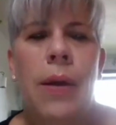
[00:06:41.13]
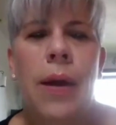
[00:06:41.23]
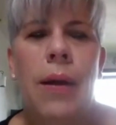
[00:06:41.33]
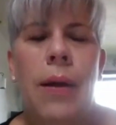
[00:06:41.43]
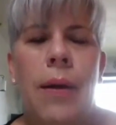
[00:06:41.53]

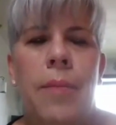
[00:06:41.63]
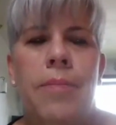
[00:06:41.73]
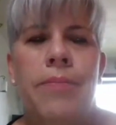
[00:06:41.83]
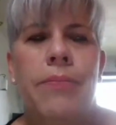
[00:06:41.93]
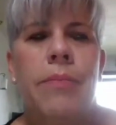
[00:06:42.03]

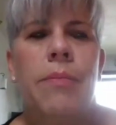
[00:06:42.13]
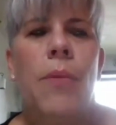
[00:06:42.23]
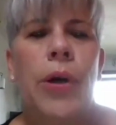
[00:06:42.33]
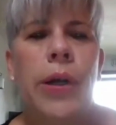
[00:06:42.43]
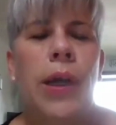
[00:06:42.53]
um,
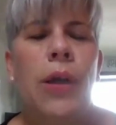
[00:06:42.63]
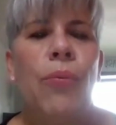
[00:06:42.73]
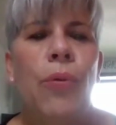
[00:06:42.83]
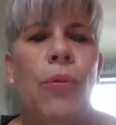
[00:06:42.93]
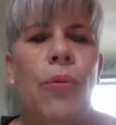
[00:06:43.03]
marketing
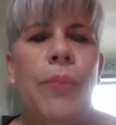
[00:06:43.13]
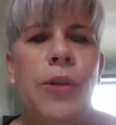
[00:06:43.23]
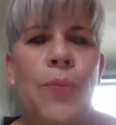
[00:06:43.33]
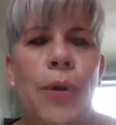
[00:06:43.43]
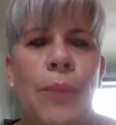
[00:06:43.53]
through the
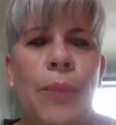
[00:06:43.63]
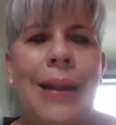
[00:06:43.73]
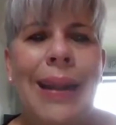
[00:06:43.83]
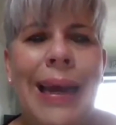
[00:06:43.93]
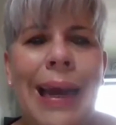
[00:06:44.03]
Pittsburgh
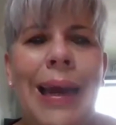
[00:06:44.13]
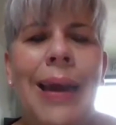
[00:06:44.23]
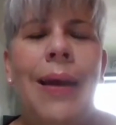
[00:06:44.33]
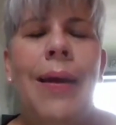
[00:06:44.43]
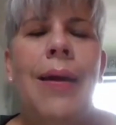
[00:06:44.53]

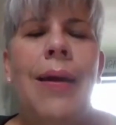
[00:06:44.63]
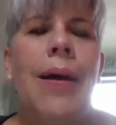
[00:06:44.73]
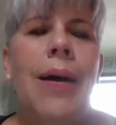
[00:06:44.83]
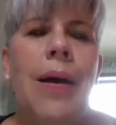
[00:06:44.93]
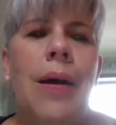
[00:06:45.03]
Ballet,
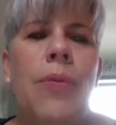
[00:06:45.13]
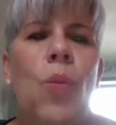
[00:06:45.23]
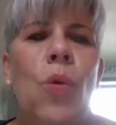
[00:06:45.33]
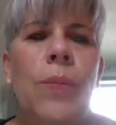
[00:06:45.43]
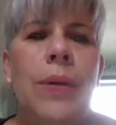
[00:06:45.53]
the
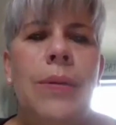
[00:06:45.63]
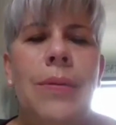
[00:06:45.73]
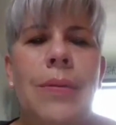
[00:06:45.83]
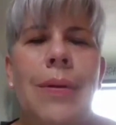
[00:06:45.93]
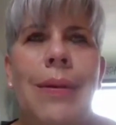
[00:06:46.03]

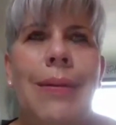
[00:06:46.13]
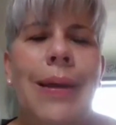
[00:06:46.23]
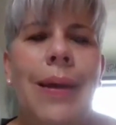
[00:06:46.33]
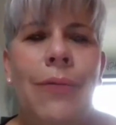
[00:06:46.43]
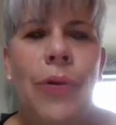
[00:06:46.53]
Women's
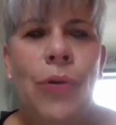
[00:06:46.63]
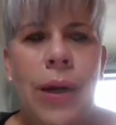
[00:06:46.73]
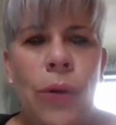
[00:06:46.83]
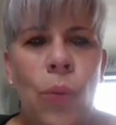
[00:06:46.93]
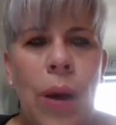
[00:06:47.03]
League of
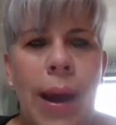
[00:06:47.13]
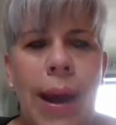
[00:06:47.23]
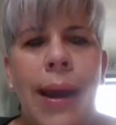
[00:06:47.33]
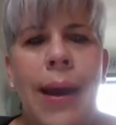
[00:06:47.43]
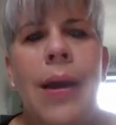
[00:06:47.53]
United
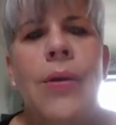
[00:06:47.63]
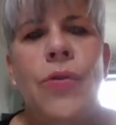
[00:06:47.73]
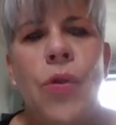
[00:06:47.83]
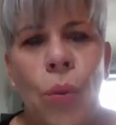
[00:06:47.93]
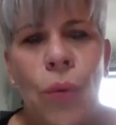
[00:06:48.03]
Way.
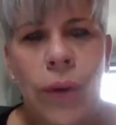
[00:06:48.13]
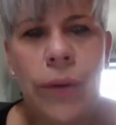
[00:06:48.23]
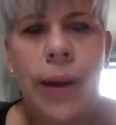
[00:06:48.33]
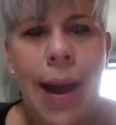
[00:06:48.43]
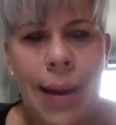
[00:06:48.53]
So we're
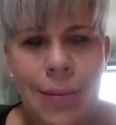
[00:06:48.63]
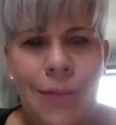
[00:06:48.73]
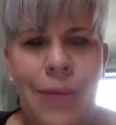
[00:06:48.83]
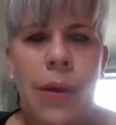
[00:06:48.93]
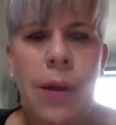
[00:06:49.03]
very
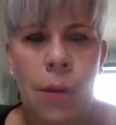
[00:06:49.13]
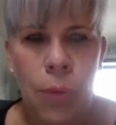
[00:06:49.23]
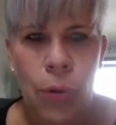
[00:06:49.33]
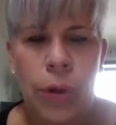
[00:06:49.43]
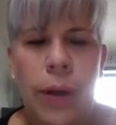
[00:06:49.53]
active in the
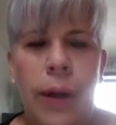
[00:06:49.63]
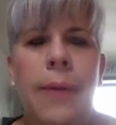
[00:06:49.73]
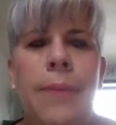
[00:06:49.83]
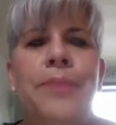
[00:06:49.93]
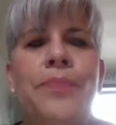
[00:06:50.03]
community.